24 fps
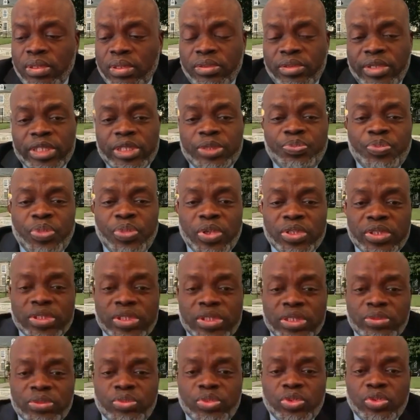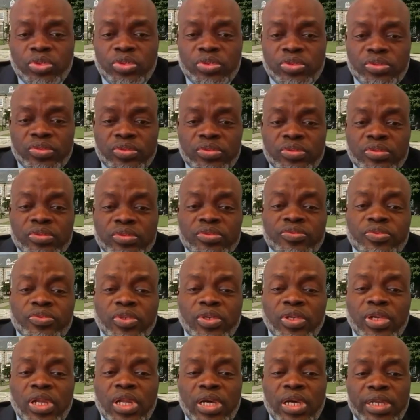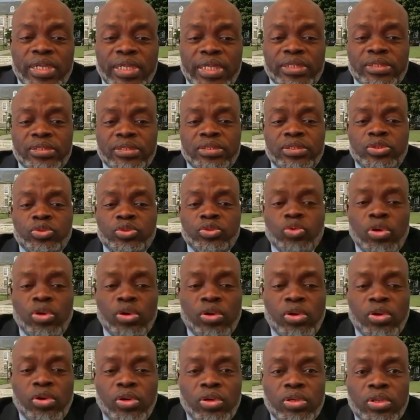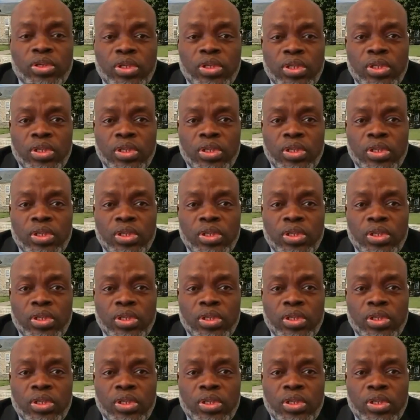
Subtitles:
responsible for learning to occur.